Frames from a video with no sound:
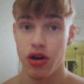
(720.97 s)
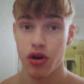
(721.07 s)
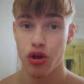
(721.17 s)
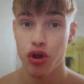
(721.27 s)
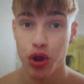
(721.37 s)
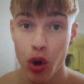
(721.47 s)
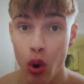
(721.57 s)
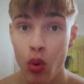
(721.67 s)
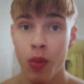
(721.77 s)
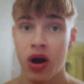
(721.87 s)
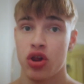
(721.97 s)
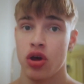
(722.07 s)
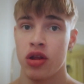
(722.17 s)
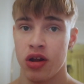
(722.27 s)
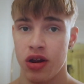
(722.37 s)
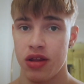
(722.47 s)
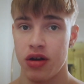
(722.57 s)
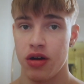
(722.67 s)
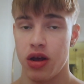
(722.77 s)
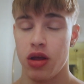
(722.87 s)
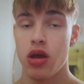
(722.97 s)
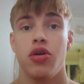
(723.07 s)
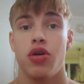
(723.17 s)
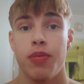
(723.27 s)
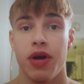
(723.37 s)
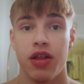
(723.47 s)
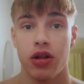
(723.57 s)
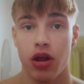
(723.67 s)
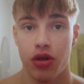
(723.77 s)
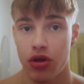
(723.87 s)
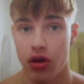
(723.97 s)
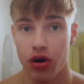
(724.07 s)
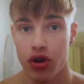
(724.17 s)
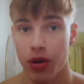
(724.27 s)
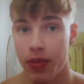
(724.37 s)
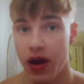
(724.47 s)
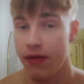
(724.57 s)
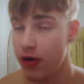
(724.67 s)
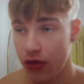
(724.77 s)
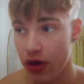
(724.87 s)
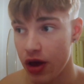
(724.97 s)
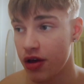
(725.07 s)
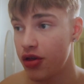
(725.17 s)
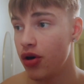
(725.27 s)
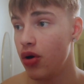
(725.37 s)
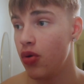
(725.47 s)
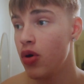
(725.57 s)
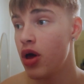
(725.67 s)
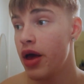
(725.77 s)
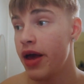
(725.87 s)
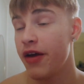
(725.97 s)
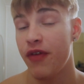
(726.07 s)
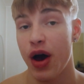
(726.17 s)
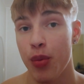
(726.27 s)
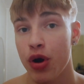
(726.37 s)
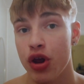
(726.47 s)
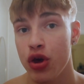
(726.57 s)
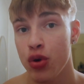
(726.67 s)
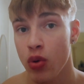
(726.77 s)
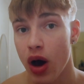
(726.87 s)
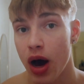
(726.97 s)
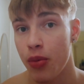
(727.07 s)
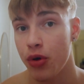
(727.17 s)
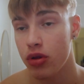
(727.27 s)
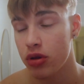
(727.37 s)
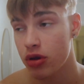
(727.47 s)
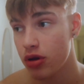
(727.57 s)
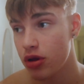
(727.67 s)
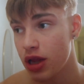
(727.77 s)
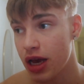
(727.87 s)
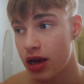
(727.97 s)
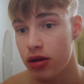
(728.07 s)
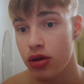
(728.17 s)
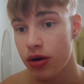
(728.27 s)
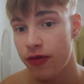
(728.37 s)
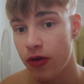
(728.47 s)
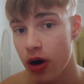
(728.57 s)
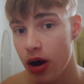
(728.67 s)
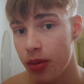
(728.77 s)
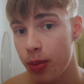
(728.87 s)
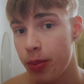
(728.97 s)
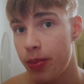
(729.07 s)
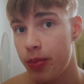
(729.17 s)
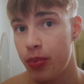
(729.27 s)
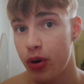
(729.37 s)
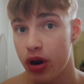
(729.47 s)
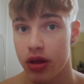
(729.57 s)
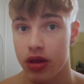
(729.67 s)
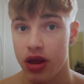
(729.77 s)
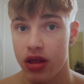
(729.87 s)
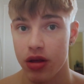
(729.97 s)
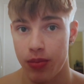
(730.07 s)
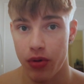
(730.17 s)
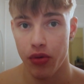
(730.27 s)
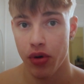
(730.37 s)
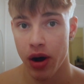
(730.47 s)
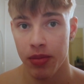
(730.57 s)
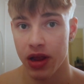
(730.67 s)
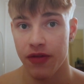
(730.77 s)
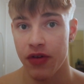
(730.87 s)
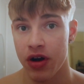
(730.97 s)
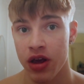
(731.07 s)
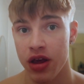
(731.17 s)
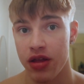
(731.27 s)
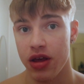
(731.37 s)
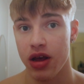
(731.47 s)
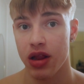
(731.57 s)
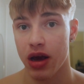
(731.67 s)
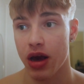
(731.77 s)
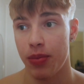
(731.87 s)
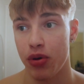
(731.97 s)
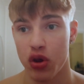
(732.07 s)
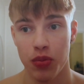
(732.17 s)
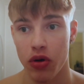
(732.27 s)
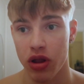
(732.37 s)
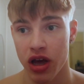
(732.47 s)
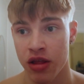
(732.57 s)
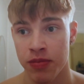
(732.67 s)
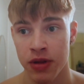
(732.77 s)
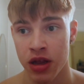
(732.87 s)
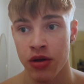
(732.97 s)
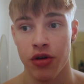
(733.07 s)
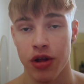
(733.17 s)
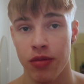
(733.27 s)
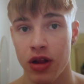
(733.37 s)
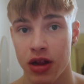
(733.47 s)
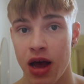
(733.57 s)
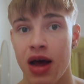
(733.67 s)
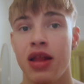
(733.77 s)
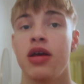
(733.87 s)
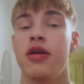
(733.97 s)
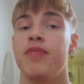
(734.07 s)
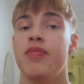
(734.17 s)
there's so much on the internet. You can basically search up everything, so if I were you, I will like look for a pretty decent program, like very easy, like a push-pull leg split or something like that,